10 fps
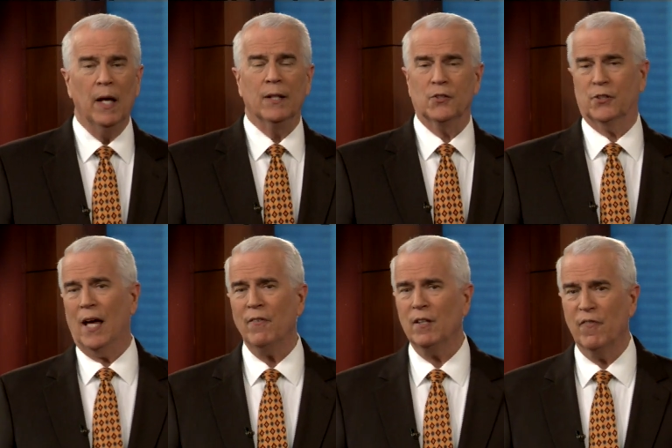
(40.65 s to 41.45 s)

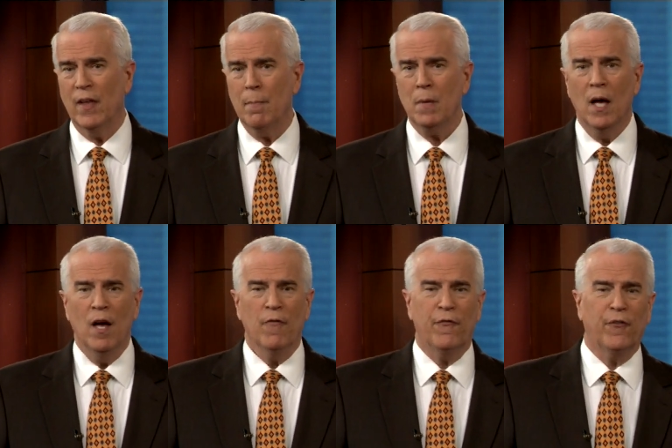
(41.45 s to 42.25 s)
Seven of them
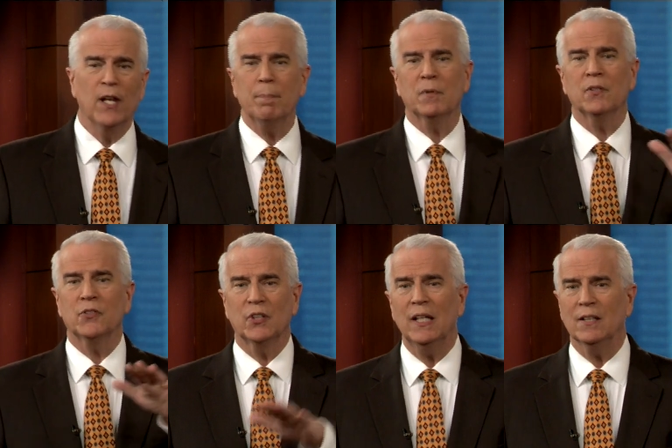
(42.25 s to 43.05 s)
flipped
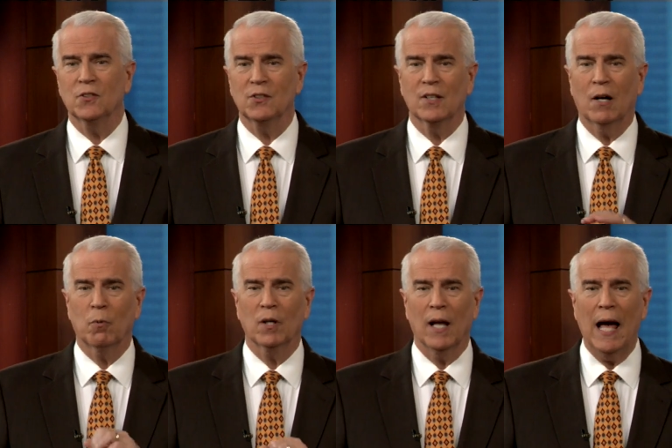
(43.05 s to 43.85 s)
seats that
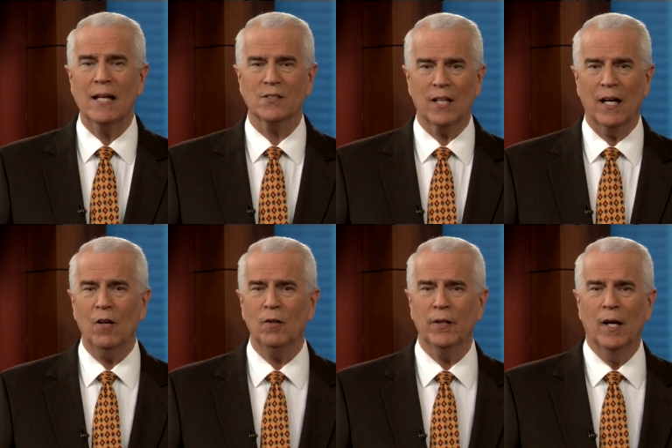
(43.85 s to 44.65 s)
were last
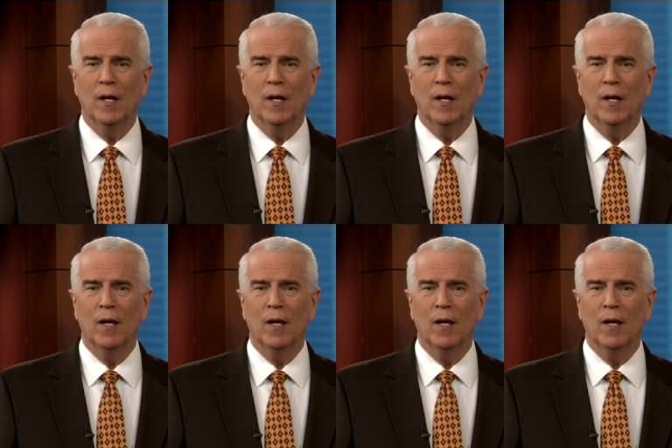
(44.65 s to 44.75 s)
held